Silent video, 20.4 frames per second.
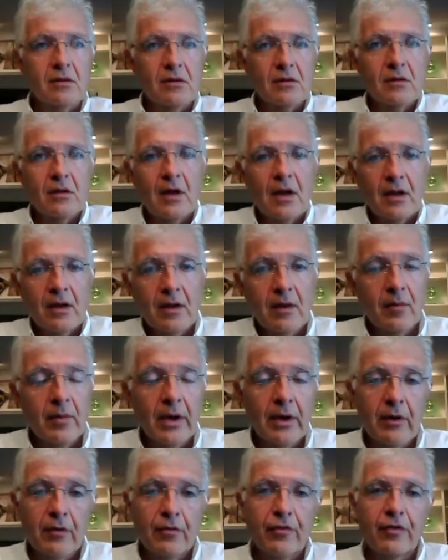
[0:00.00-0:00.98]
as a
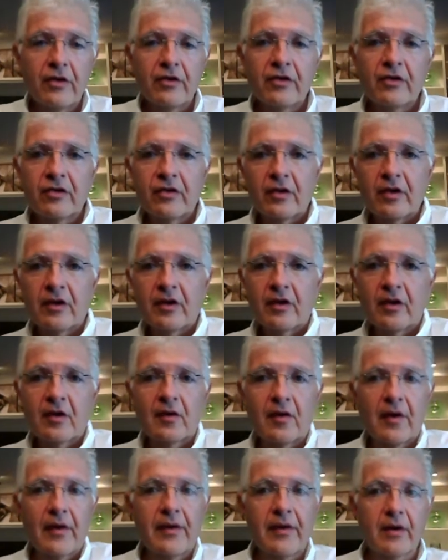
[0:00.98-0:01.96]
biophysicist
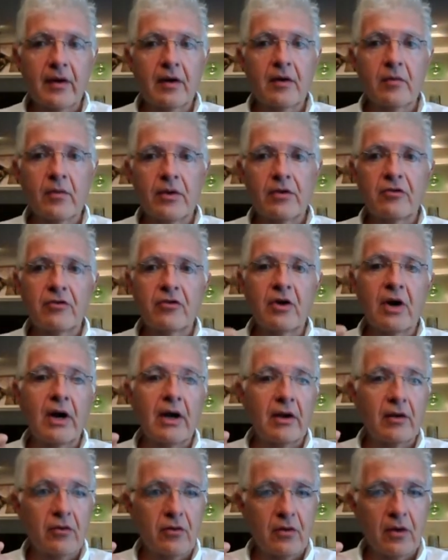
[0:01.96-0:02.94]
concerned with
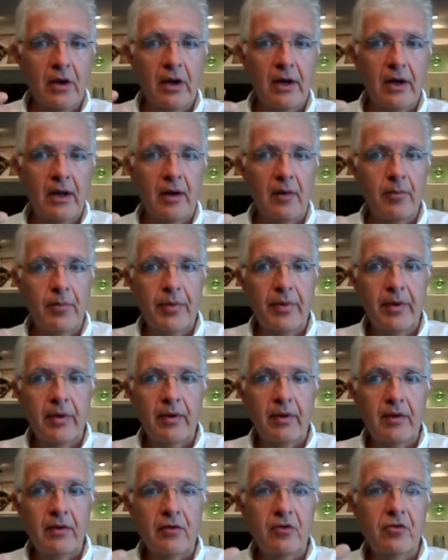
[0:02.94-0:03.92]
trying to help
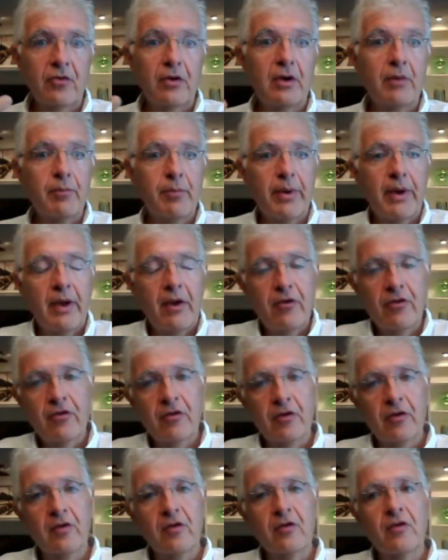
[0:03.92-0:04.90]
treat
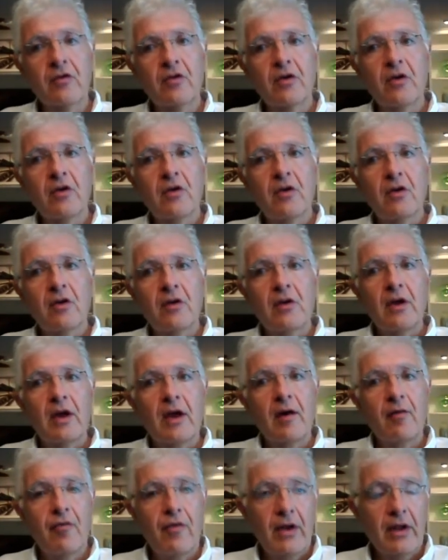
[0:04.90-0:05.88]
patients
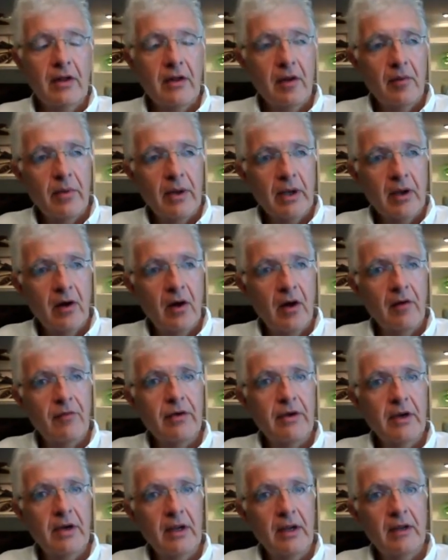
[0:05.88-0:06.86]
affected by
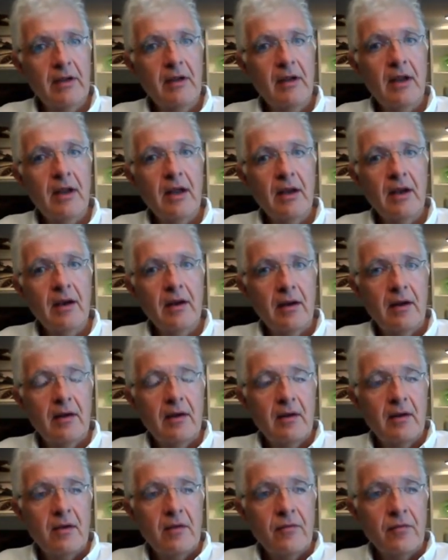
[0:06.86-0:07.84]
COVID-19,
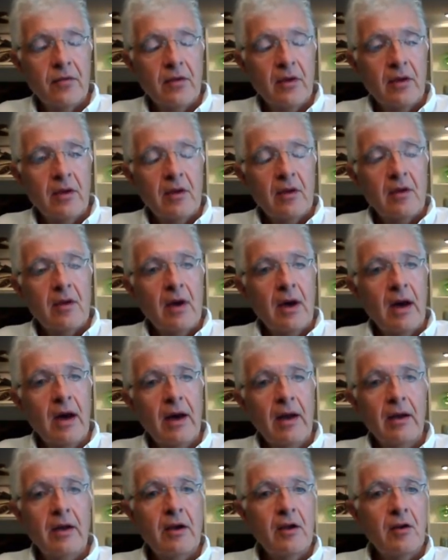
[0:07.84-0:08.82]

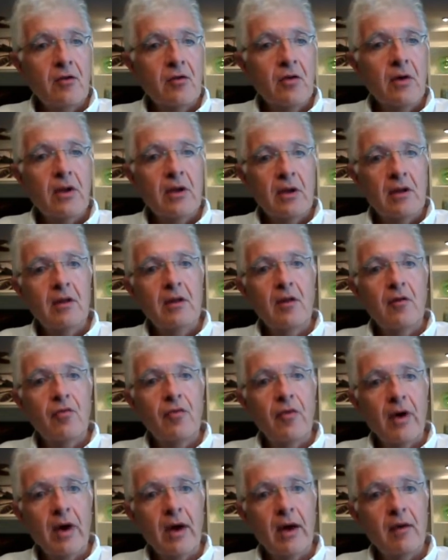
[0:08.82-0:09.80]
I need to
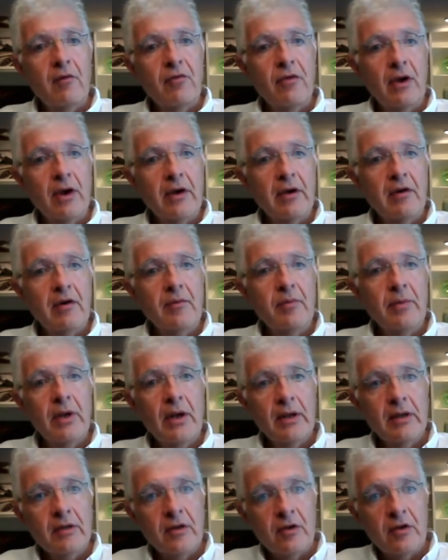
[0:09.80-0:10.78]
identify
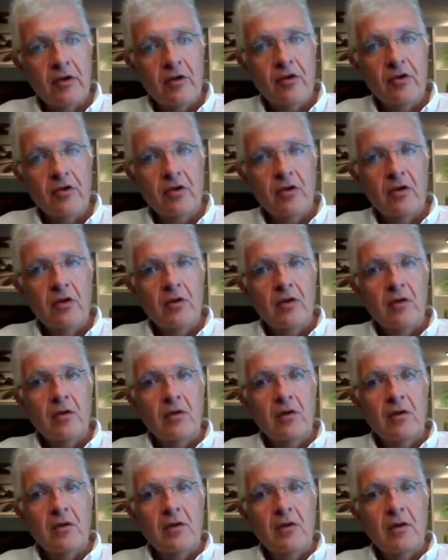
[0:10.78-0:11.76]
vulnerabilities
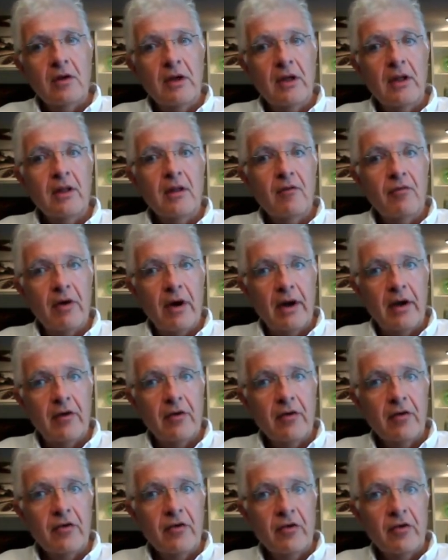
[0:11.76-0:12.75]
in the
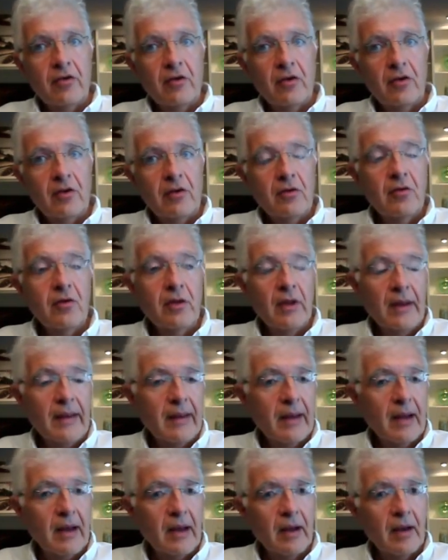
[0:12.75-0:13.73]
virus to
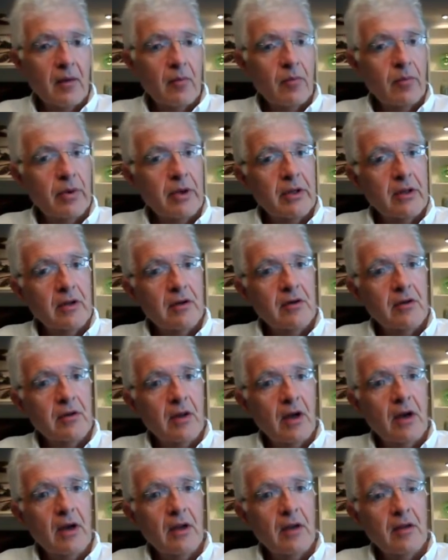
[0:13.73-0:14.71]
design better
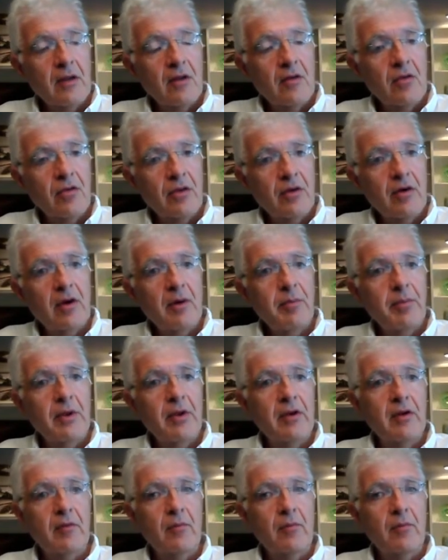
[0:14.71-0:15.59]
targeted therapies.